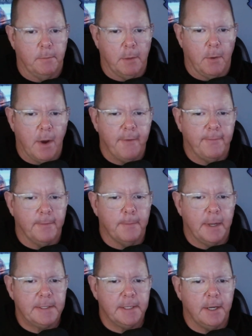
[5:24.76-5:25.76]
wife and
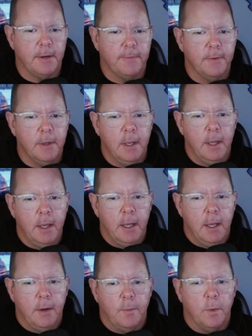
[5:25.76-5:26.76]
myself,
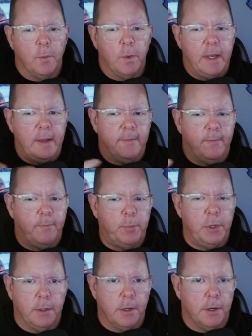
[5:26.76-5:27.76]
when we
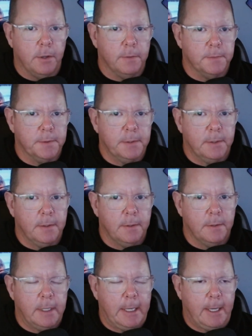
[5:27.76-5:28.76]
built homes,
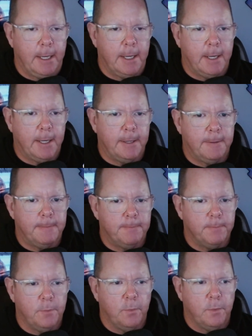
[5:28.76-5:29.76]

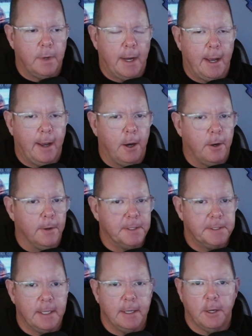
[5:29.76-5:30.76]
I
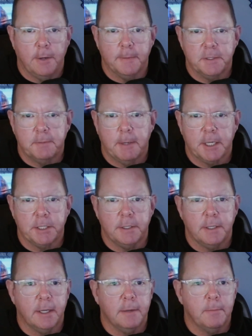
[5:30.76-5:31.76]
always get a home inspection
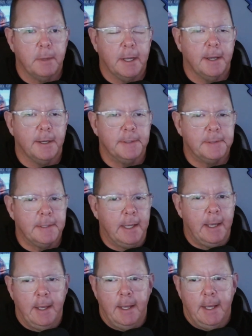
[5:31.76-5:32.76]
done because
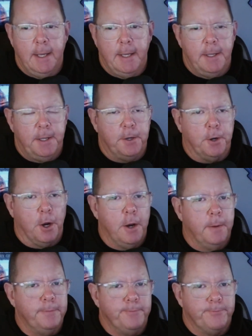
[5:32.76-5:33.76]
your
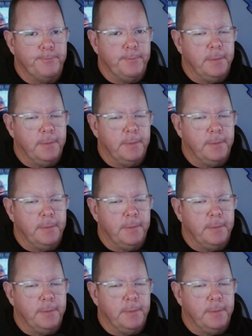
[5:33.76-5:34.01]
home,